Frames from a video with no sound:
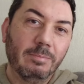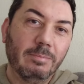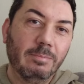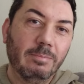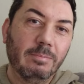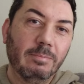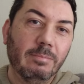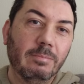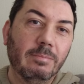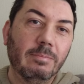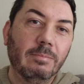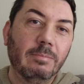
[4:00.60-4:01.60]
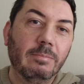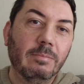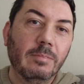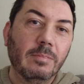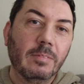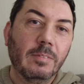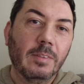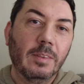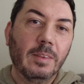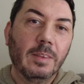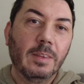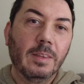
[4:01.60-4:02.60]

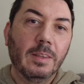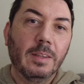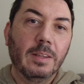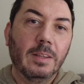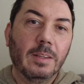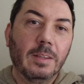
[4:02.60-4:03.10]
(not speaking)